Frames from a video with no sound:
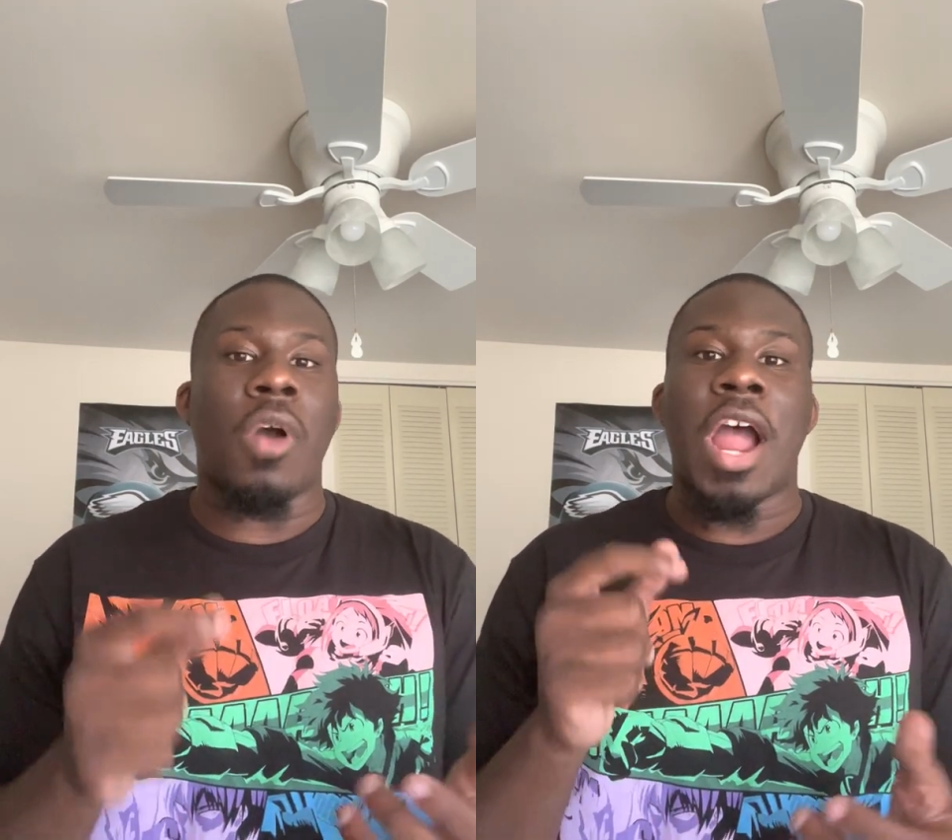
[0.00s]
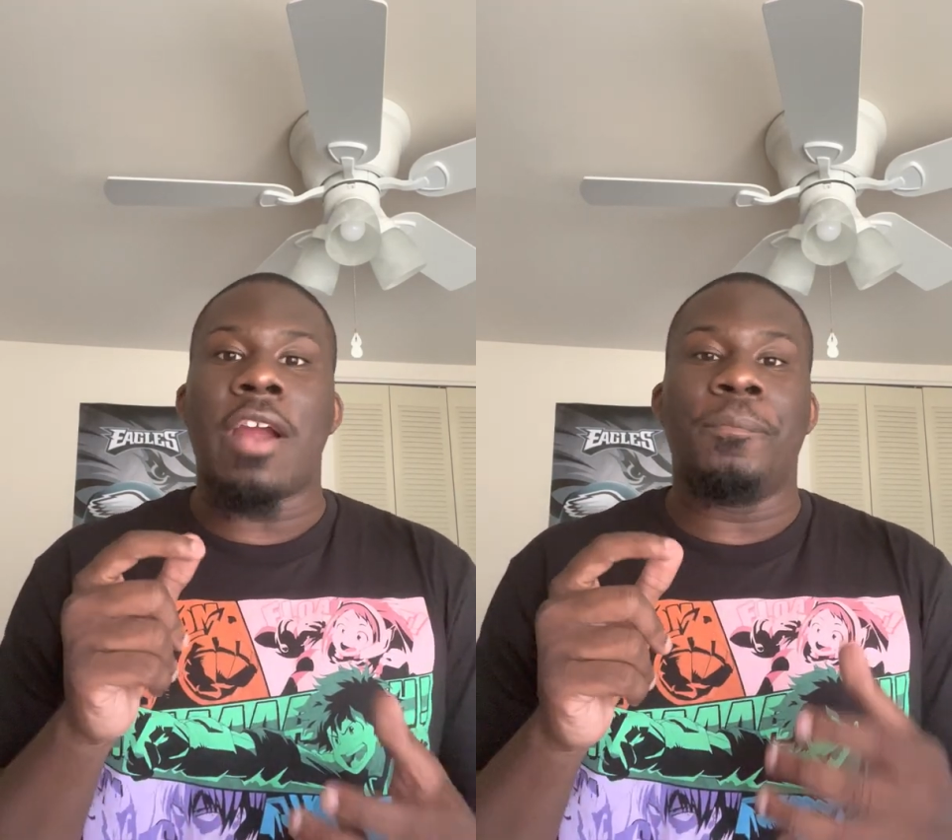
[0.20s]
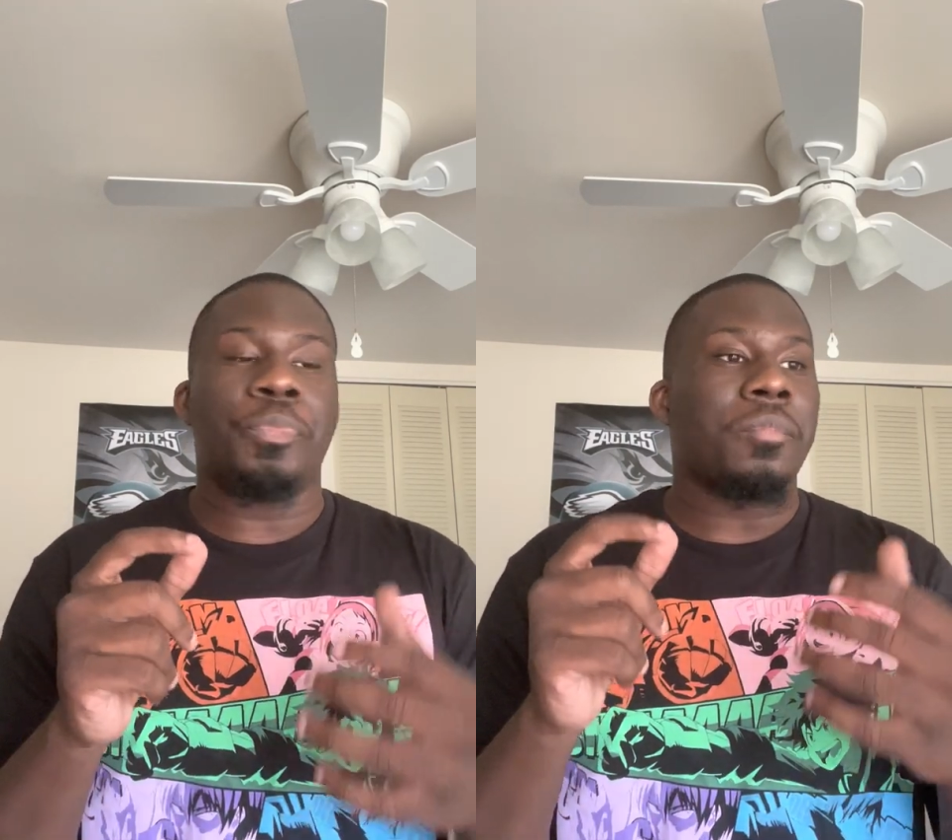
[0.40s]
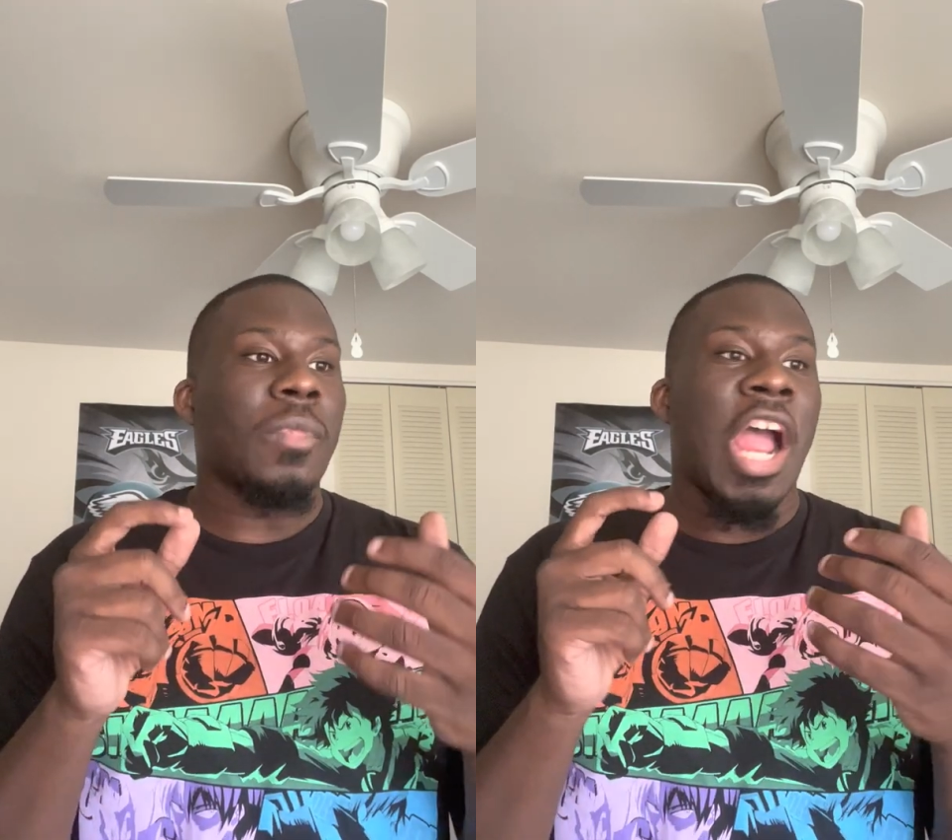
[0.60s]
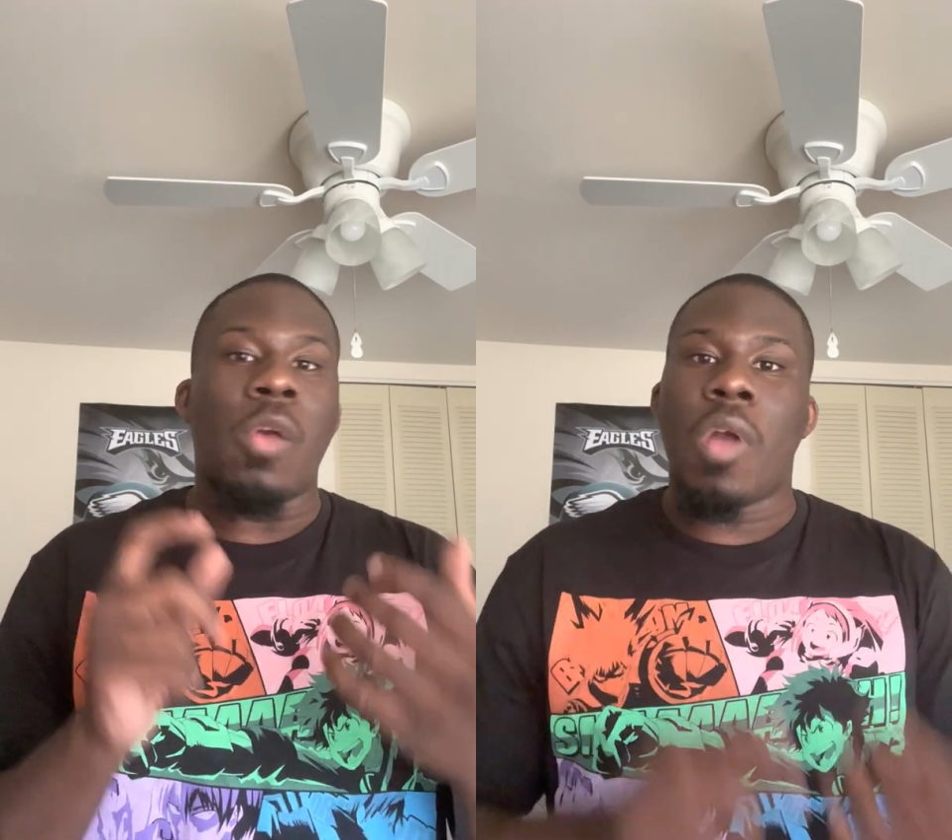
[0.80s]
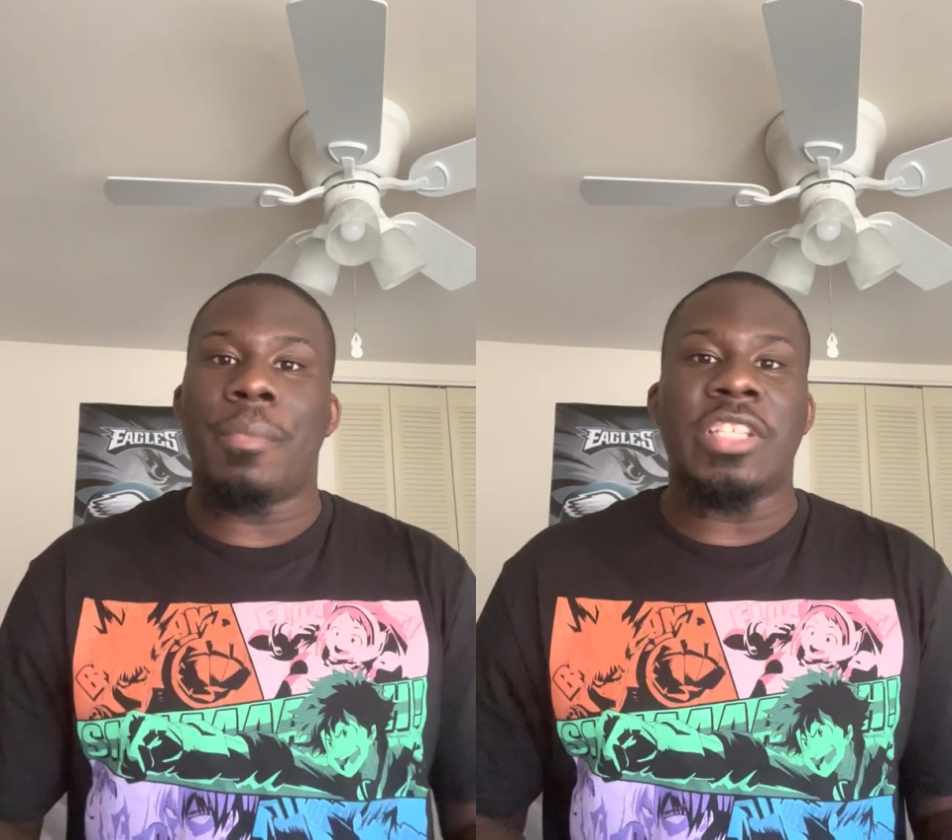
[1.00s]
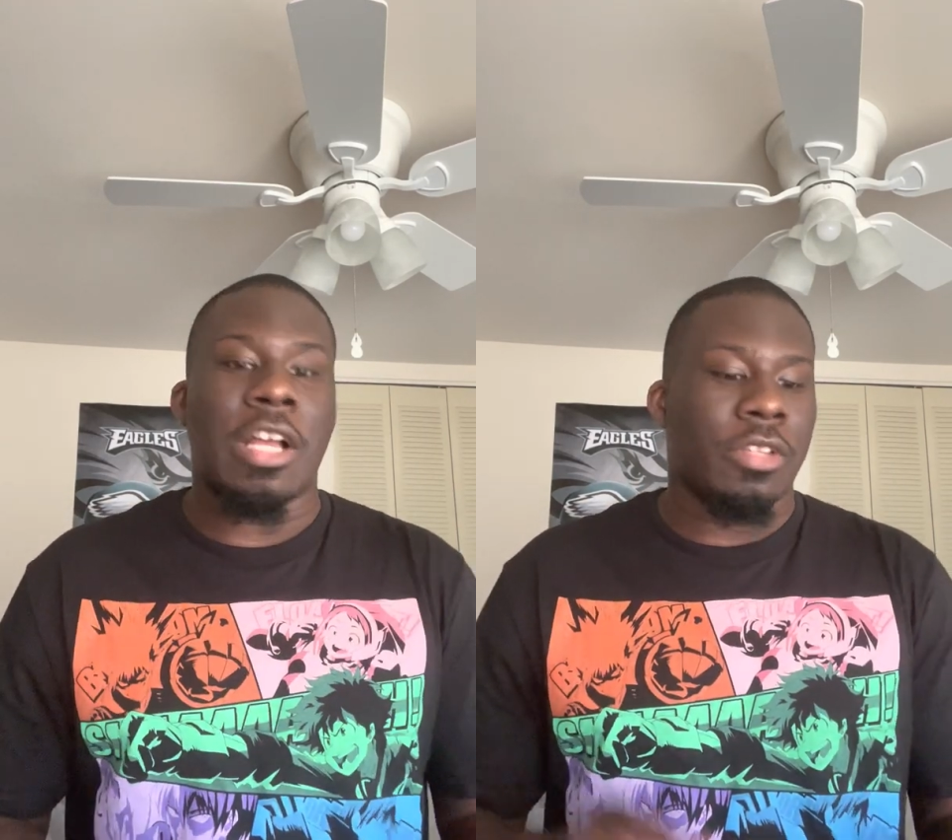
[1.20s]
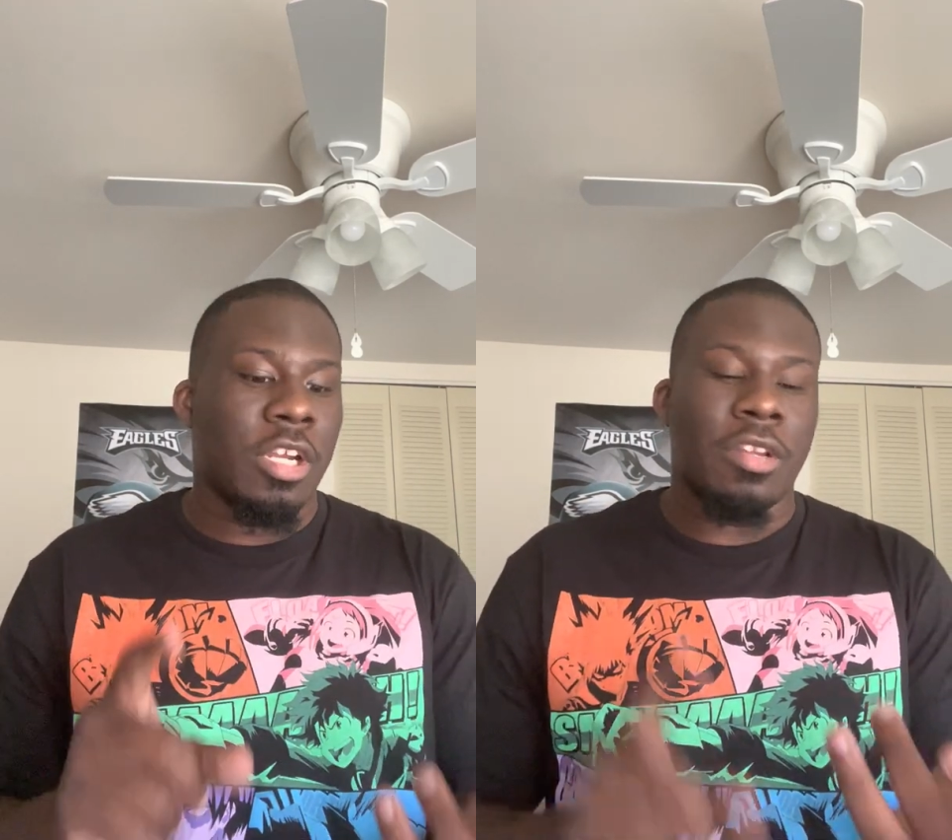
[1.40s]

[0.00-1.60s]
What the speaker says: our weapons out there.